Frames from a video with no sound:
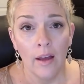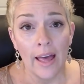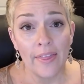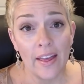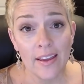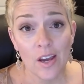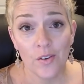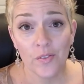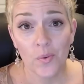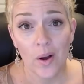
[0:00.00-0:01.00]
I thank y'all
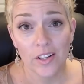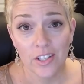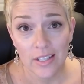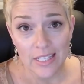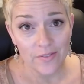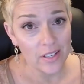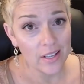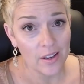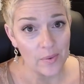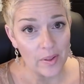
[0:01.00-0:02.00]
for watching this
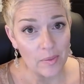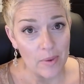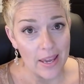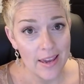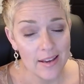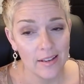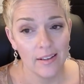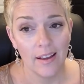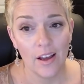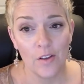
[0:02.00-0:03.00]
video with me.
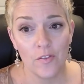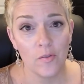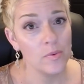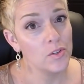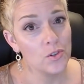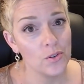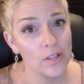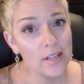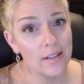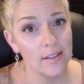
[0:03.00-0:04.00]
I hope you've
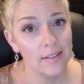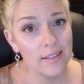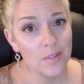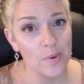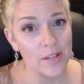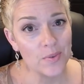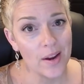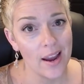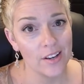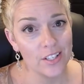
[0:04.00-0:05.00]
enjoyed this week's
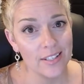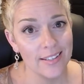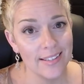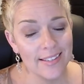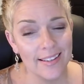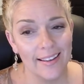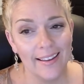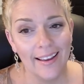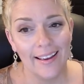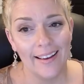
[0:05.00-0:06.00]
reactions.
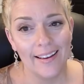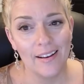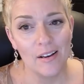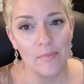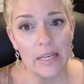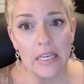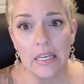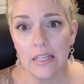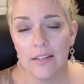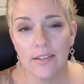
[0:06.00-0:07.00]
Um,
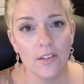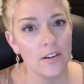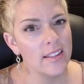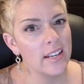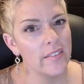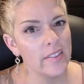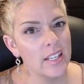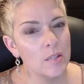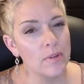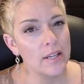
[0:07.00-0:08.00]
again, sorry that
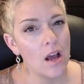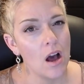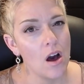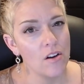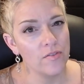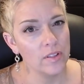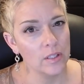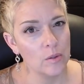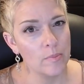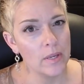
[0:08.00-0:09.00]
everything's been off a
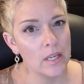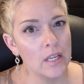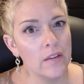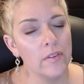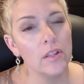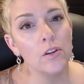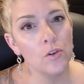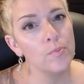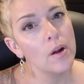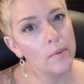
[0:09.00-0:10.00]
little bit, even though you'll
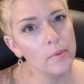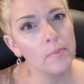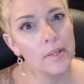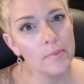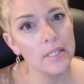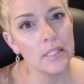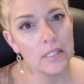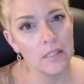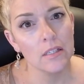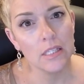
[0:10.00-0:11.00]
probably be
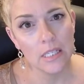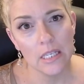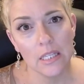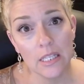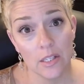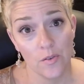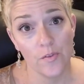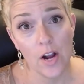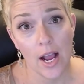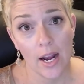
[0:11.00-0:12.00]
still seeing this on
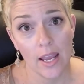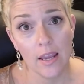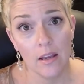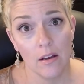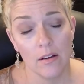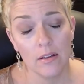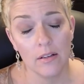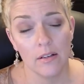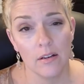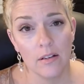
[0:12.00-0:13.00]
Friday
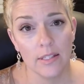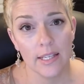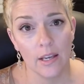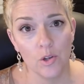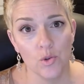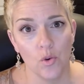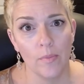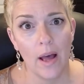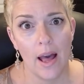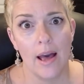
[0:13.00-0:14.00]
on, on schedule.
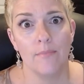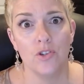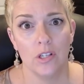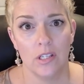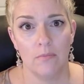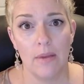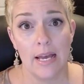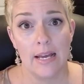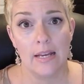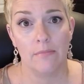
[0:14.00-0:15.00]
I'm just
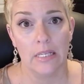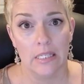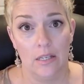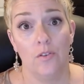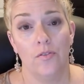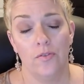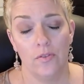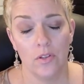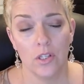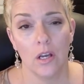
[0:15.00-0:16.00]
behind myself.
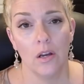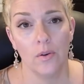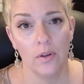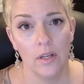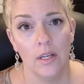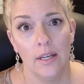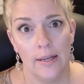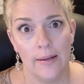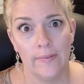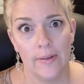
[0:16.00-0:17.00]
So
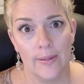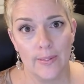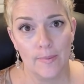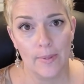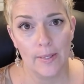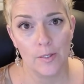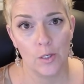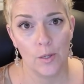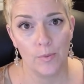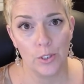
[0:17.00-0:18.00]
I've got some catching
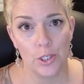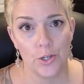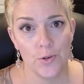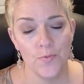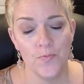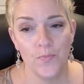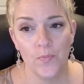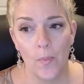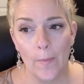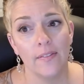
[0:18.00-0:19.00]
up to do.
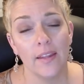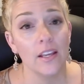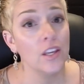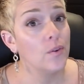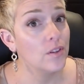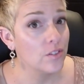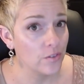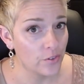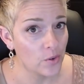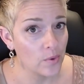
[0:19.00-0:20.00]
And thank you also
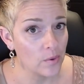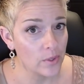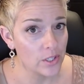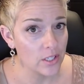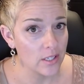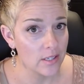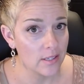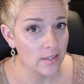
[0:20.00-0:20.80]
for your well wishes